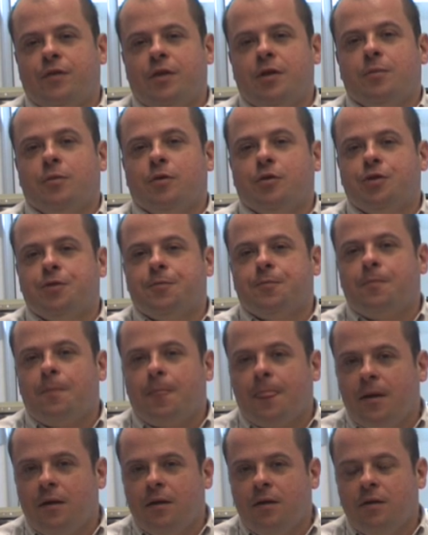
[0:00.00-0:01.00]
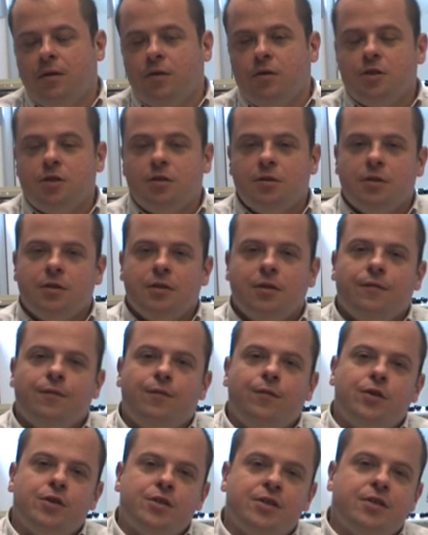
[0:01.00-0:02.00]
demos. In this
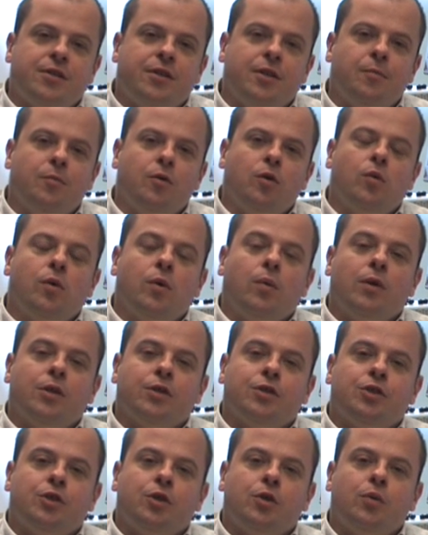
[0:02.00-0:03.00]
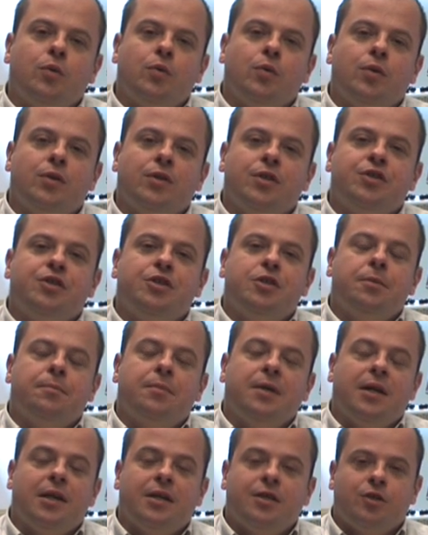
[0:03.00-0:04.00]
first demo we will show the
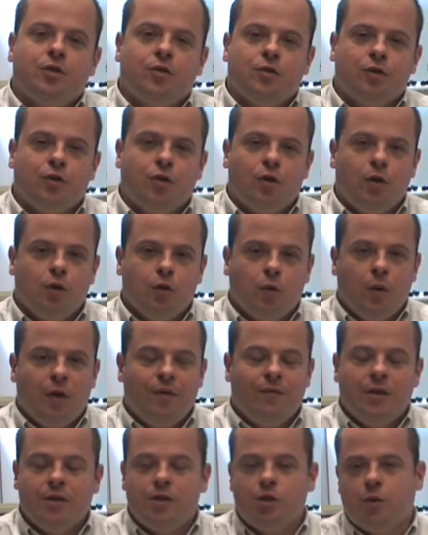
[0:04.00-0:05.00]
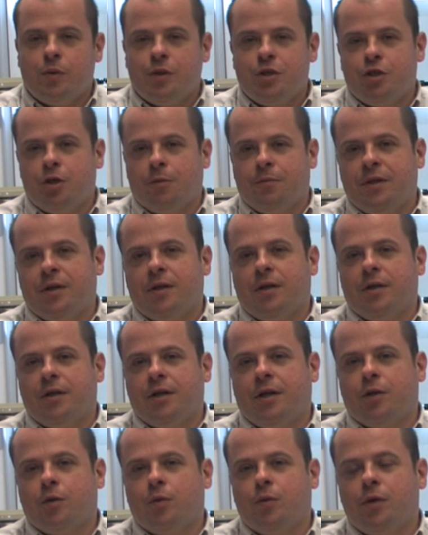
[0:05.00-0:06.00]
GMPLS controlled wavelength switch optical
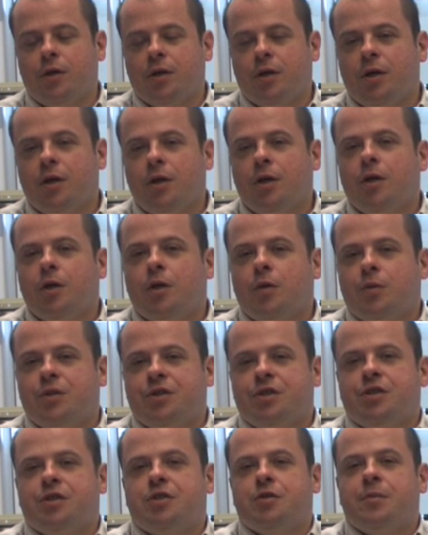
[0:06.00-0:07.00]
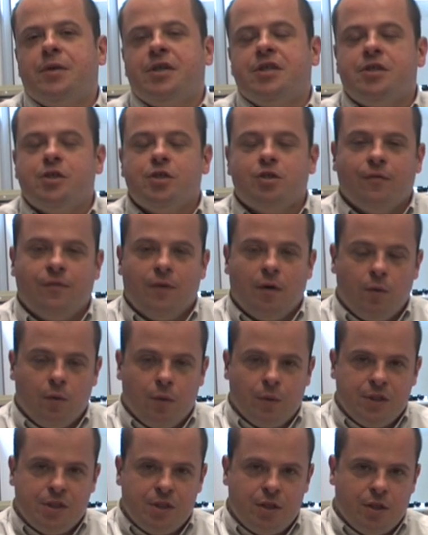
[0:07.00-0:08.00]
network, which is the basis of our
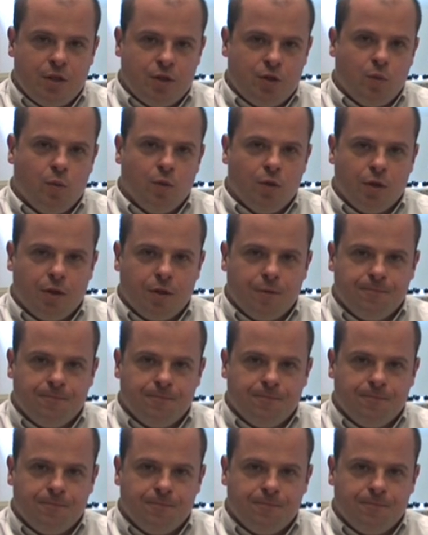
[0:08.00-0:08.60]
research work.